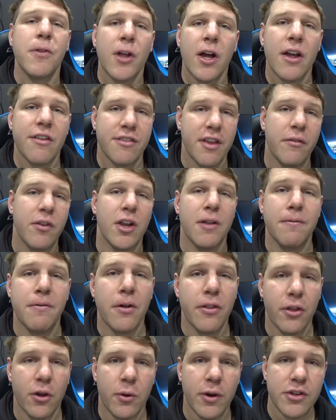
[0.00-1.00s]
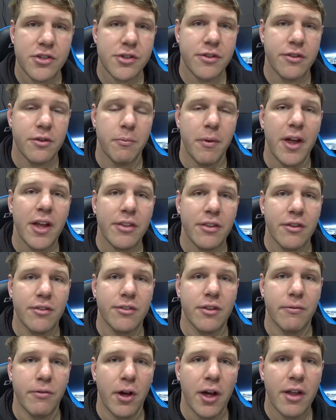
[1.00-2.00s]
you guys have any further questions about this
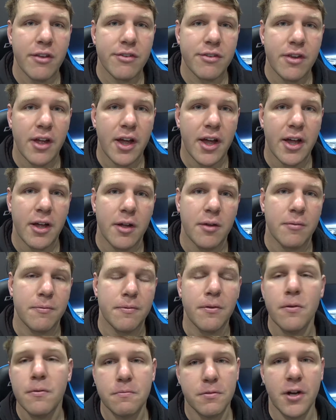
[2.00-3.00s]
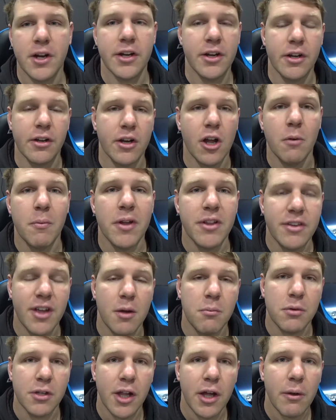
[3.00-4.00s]
device, feel free to comment
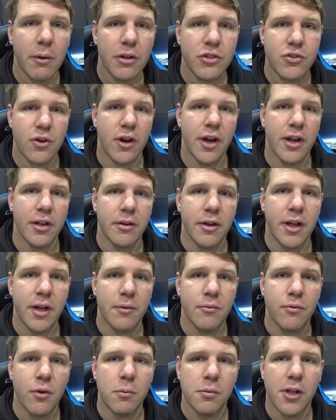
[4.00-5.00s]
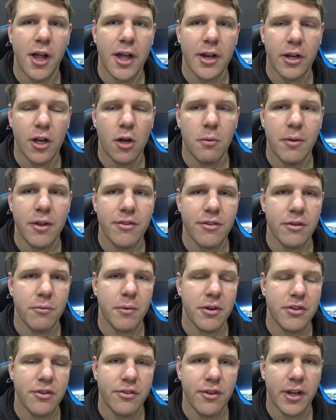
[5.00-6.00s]
down below. I'll try and reply to comments as
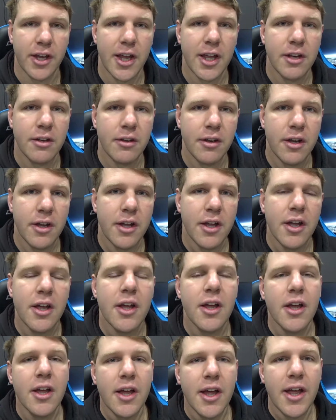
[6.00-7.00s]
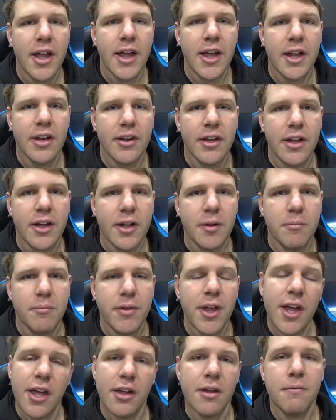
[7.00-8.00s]
much as I can. And
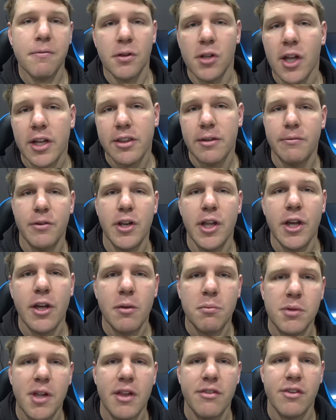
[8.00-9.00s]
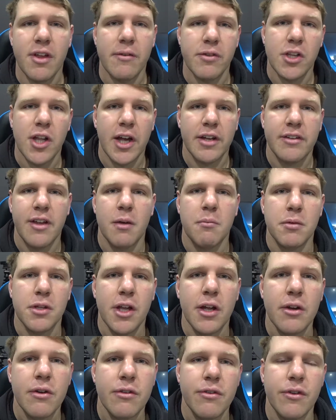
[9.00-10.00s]
yeah, if you like the video, please leave a like down
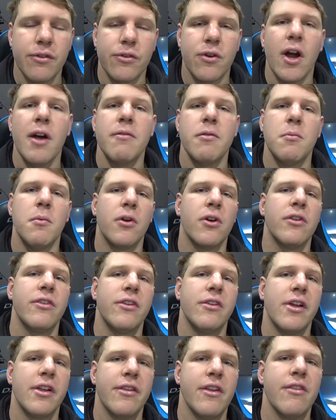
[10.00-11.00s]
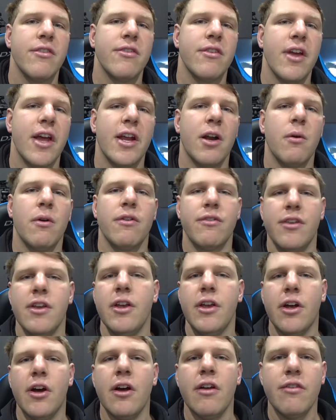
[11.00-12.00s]
below, subscribe for more content like this, and I will see
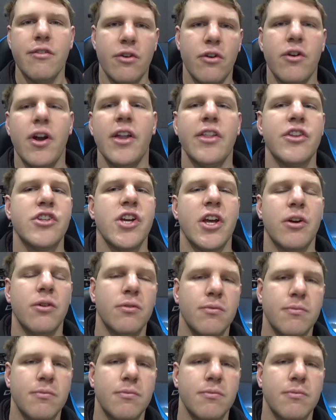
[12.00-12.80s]
you guys around the channel.